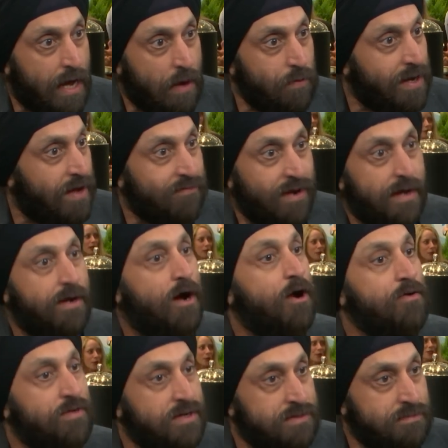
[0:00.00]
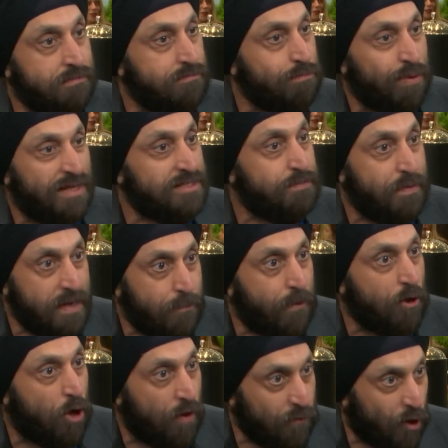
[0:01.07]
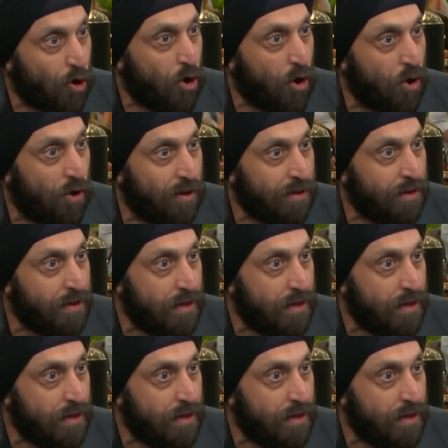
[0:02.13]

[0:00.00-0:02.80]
I will have like 100 plus people on the call